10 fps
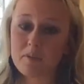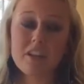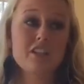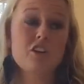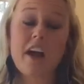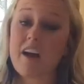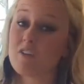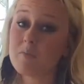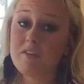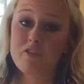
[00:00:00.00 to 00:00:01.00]
At least there
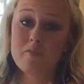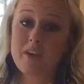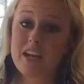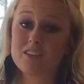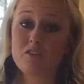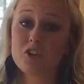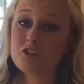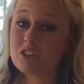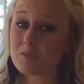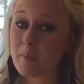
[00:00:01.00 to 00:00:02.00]
haven't been for me. So if you're
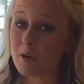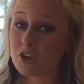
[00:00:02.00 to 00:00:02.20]
just that